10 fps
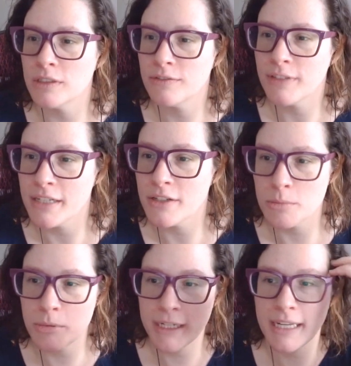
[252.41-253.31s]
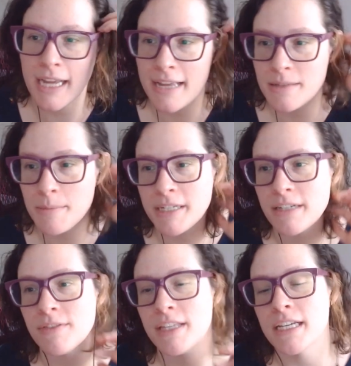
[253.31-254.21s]
the financial planning
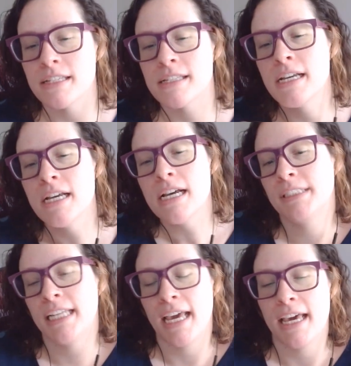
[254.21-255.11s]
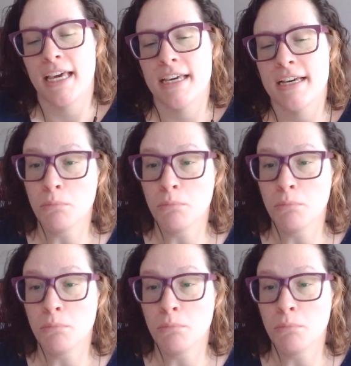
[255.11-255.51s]
aspect of things today,